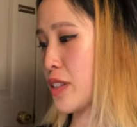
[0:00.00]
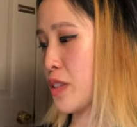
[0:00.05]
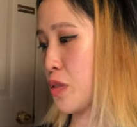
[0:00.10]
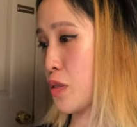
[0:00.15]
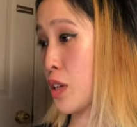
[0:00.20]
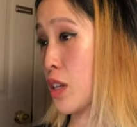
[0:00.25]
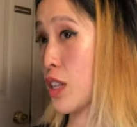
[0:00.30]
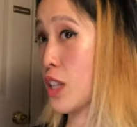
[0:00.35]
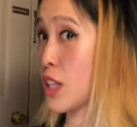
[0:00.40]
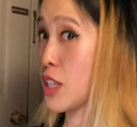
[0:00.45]

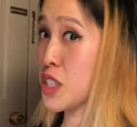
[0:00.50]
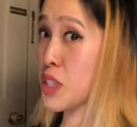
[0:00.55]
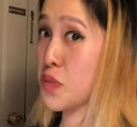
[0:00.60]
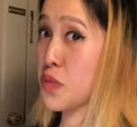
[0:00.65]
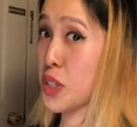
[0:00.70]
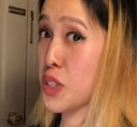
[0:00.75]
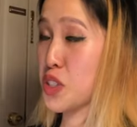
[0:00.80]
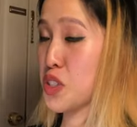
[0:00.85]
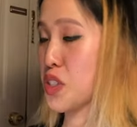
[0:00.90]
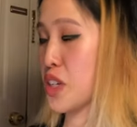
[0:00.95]
Lunala, lots of
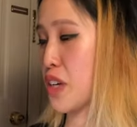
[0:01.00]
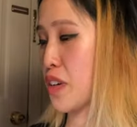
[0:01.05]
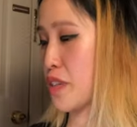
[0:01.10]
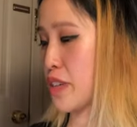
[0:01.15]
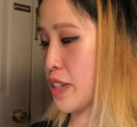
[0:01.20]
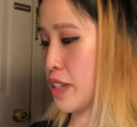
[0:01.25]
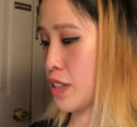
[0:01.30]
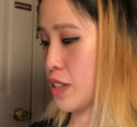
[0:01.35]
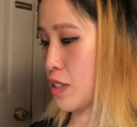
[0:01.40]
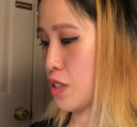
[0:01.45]

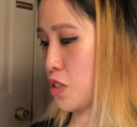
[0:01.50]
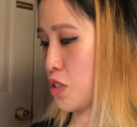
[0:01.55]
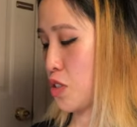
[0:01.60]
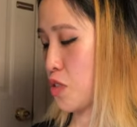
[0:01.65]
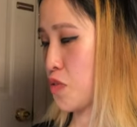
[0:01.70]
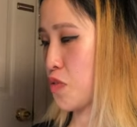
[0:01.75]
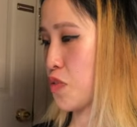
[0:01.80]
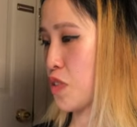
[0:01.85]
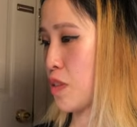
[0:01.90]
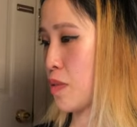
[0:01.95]
legendaries, not just
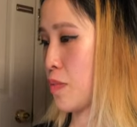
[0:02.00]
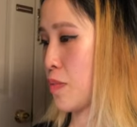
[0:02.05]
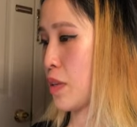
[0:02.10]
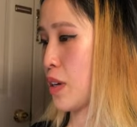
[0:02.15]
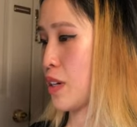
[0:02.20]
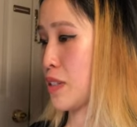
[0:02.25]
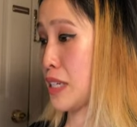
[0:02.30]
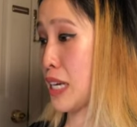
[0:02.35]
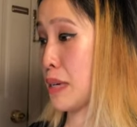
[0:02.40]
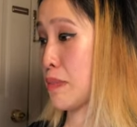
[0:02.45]
from
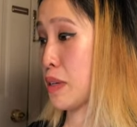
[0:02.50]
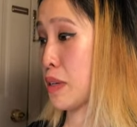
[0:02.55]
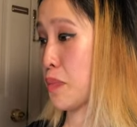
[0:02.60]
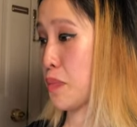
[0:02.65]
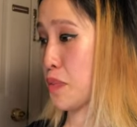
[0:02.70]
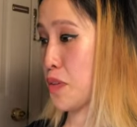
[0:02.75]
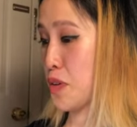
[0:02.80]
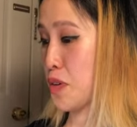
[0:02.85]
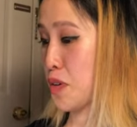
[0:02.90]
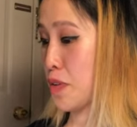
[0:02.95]
uh, Diamond and
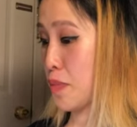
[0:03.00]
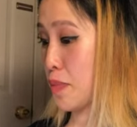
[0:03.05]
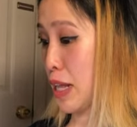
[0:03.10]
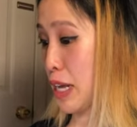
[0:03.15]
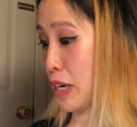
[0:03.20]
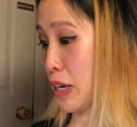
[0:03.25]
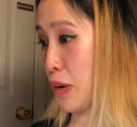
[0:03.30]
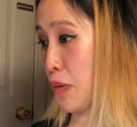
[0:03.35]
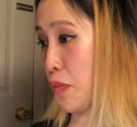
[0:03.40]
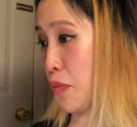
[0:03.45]
Pearl,
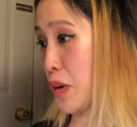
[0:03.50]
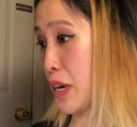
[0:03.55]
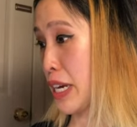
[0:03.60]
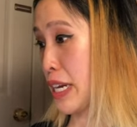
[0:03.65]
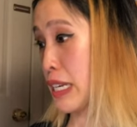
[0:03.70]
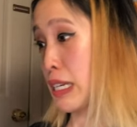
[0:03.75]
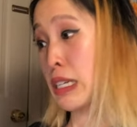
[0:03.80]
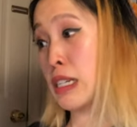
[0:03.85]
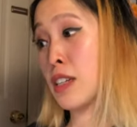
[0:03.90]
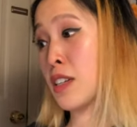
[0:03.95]
Black and White,
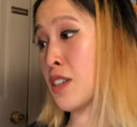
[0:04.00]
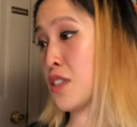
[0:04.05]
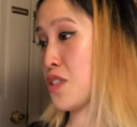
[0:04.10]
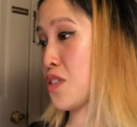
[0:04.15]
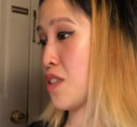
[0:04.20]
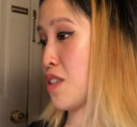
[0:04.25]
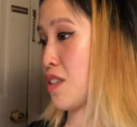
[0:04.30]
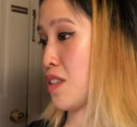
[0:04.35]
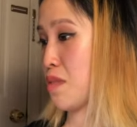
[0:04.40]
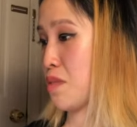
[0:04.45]

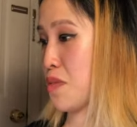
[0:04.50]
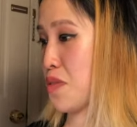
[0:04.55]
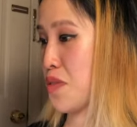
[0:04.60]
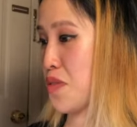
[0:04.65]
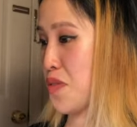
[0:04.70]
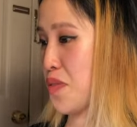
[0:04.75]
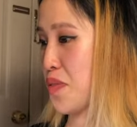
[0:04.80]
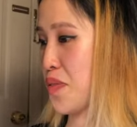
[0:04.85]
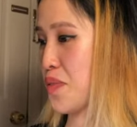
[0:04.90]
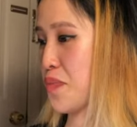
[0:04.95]
Sun and Moon,